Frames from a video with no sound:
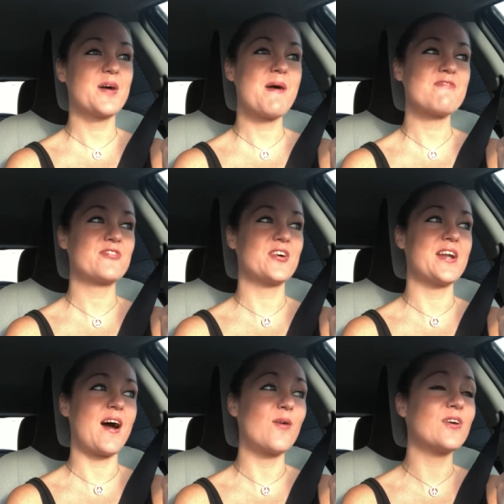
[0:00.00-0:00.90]
come out for
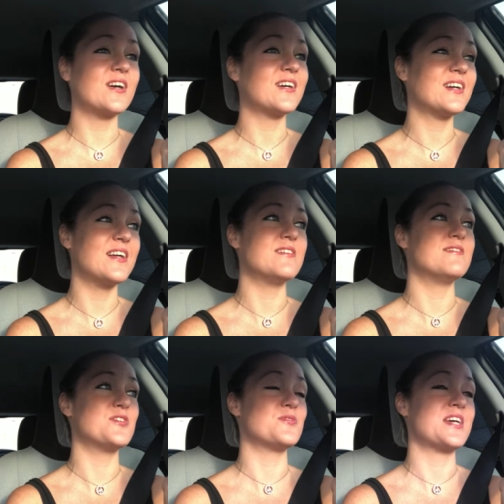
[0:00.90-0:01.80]
an hour
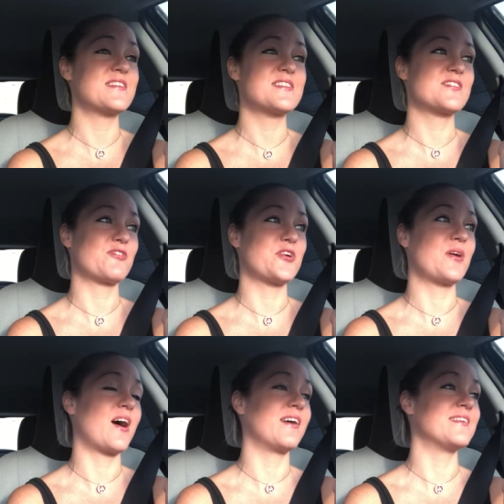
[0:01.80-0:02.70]
and do dances for you
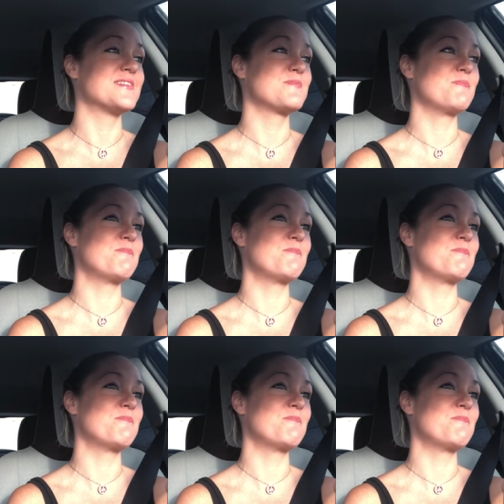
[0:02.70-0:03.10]
guys,